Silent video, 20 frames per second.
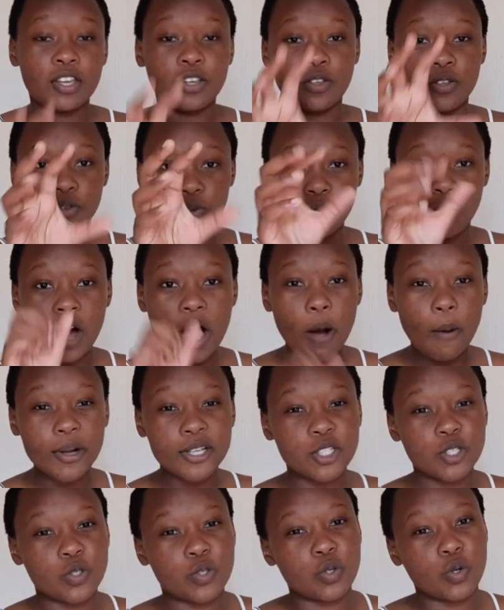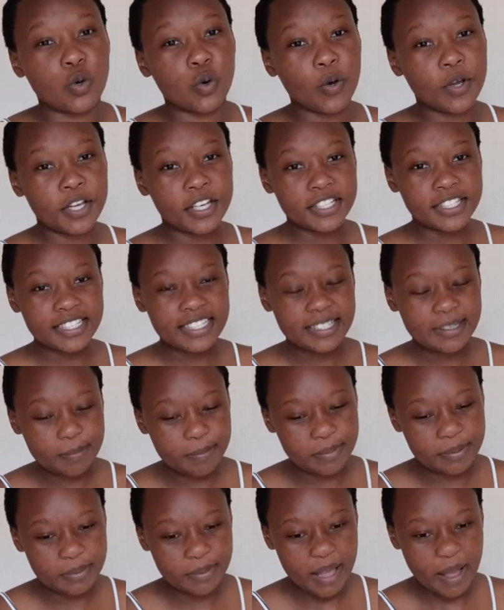You, I want you to go
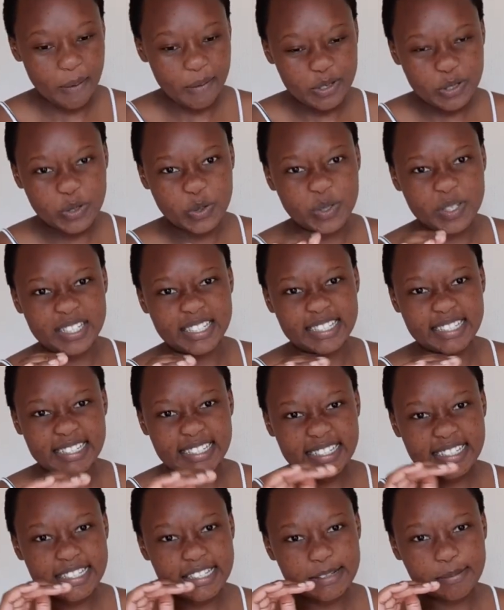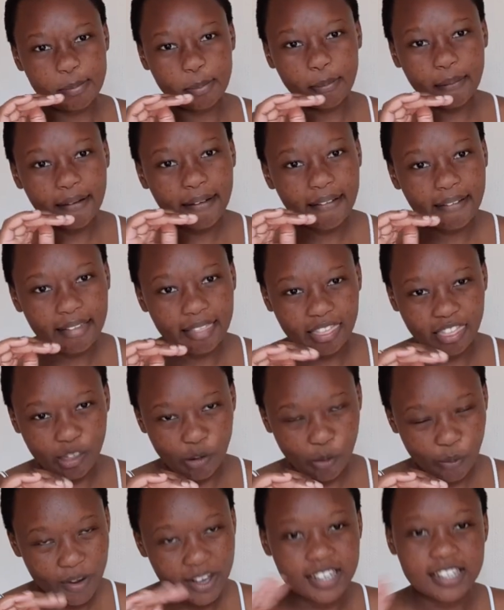deep. I want you to dig deeper in
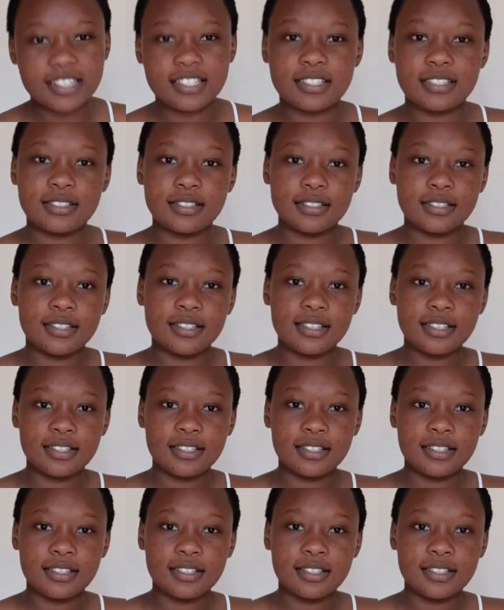the weight.